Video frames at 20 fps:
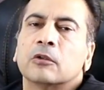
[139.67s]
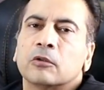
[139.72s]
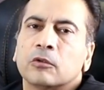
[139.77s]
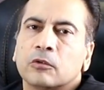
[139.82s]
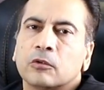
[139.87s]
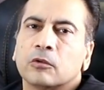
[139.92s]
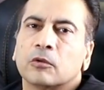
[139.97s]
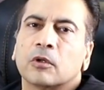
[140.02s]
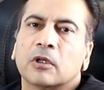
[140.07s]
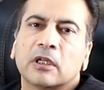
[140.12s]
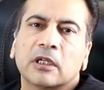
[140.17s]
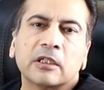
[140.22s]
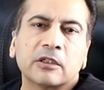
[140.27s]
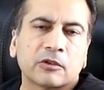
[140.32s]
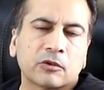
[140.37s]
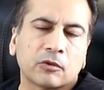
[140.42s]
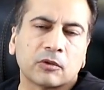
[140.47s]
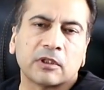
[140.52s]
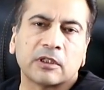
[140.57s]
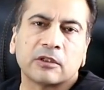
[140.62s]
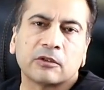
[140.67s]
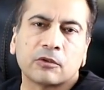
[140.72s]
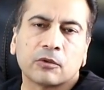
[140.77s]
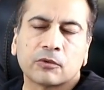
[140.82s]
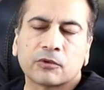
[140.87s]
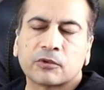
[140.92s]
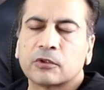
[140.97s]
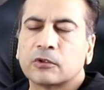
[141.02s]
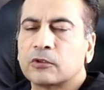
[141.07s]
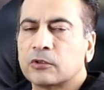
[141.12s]
your insulin
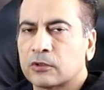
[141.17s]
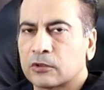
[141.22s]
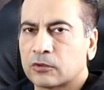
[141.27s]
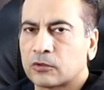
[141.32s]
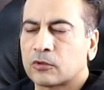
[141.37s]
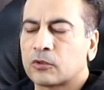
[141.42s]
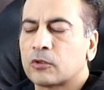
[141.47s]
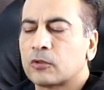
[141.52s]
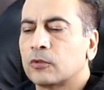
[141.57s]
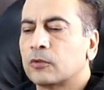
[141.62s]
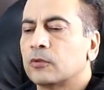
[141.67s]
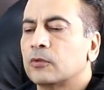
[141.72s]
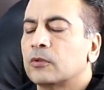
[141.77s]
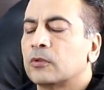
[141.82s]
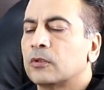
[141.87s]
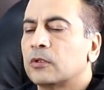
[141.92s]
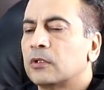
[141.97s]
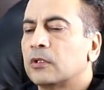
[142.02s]
dosage to